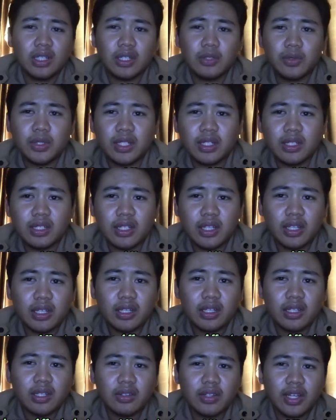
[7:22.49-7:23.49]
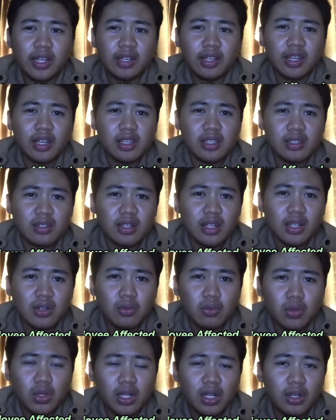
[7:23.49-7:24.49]
With an extra
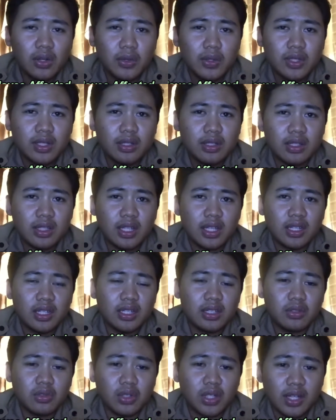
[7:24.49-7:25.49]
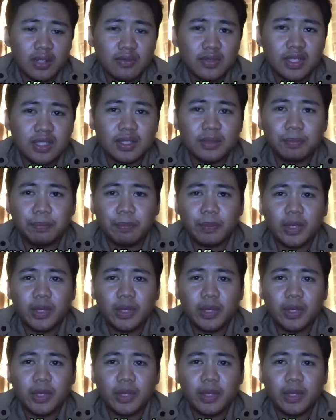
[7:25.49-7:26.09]
workload they need to cover,